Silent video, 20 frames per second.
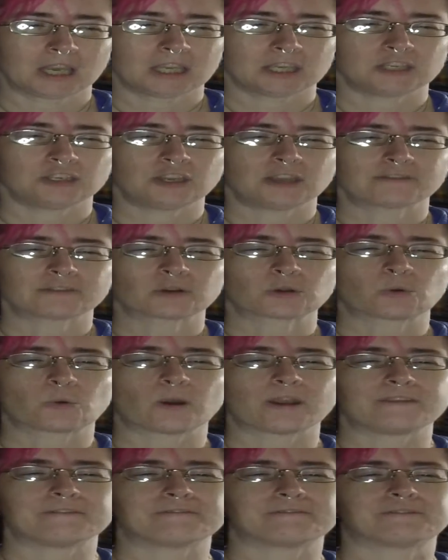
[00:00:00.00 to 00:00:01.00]
You never
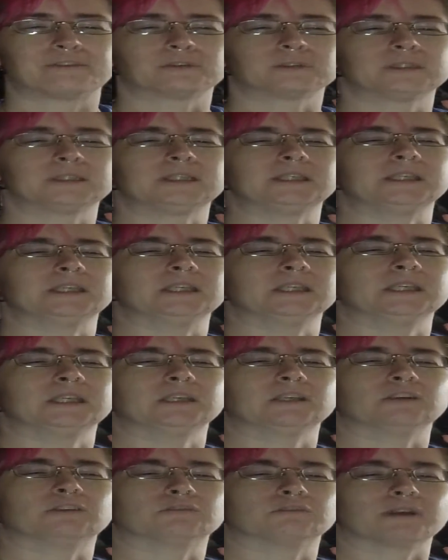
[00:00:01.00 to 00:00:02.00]
quite fully
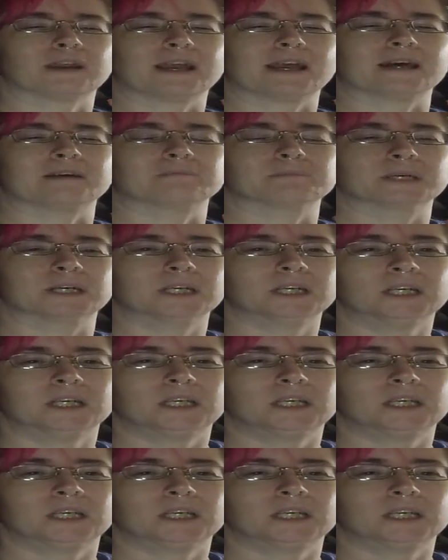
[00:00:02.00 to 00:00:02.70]
grab.